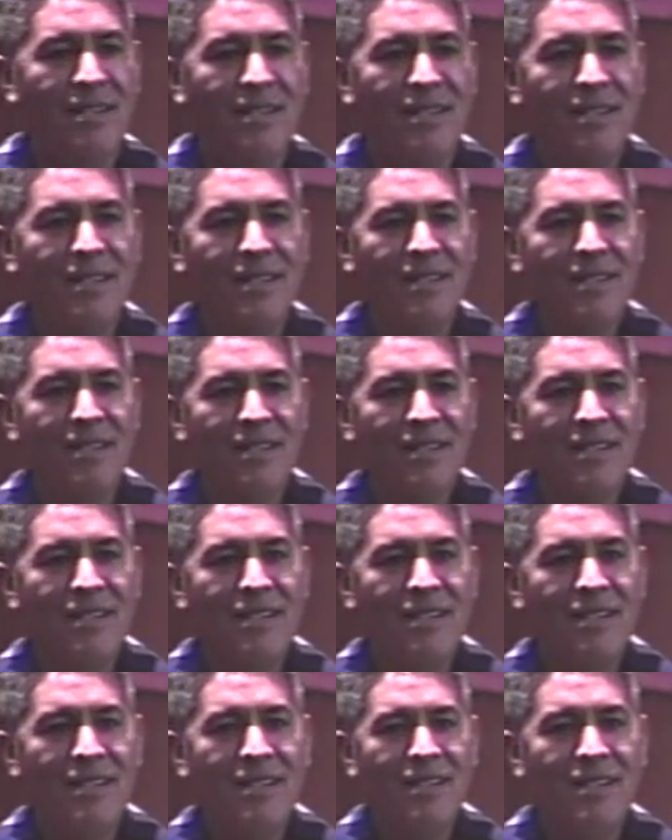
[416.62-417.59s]

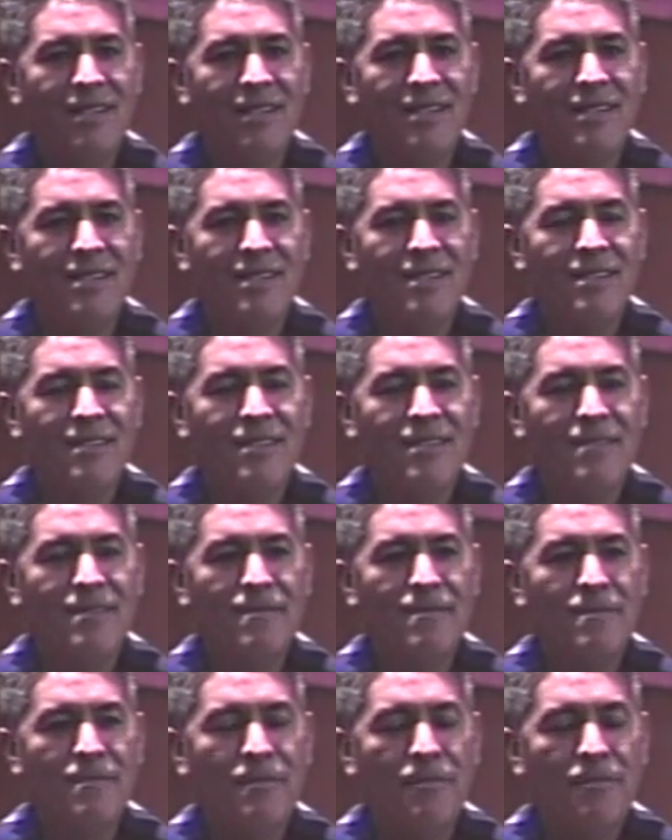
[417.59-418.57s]

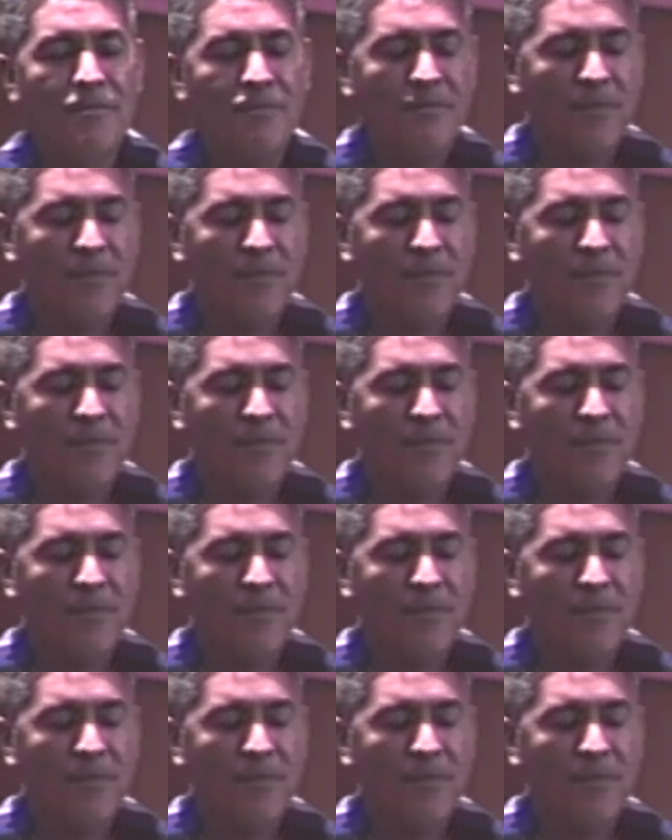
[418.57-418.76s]
No one is speaking in this clip.